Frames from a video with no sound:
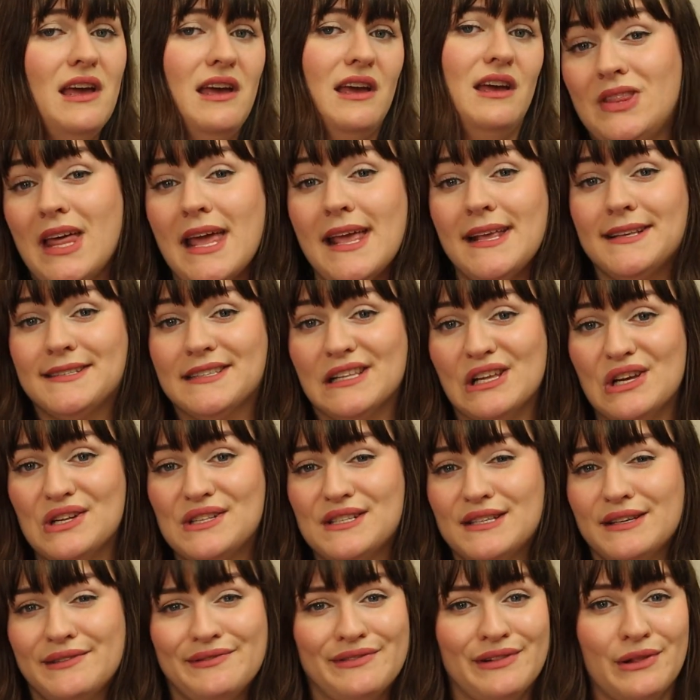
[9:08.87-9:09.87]
There's
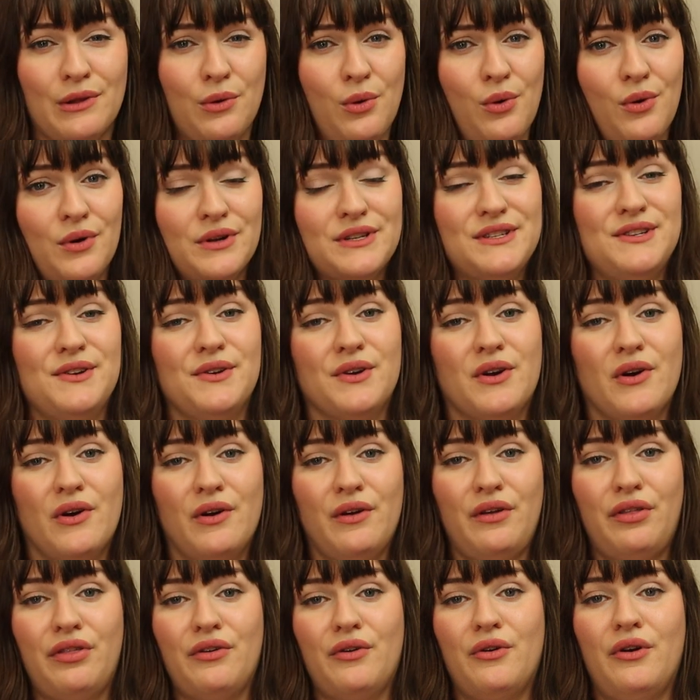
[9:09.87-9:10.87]
lots of lore to
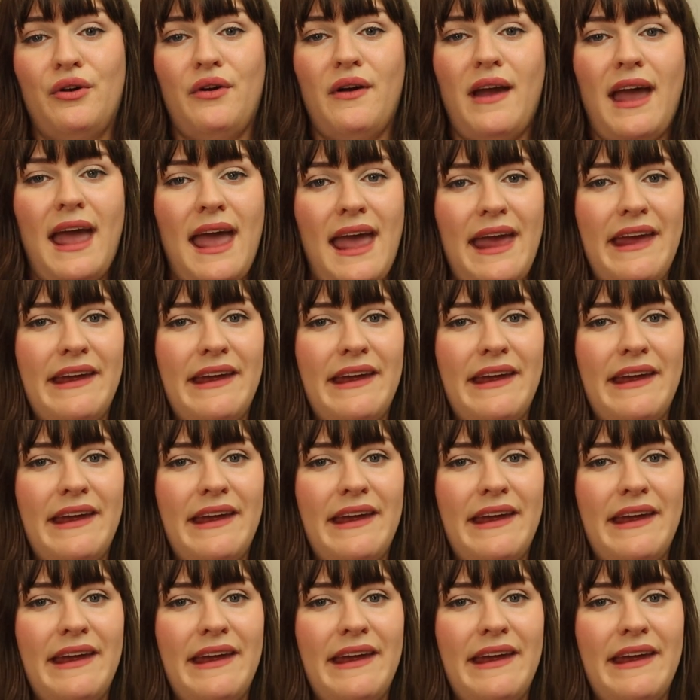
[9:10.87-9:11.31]
go through,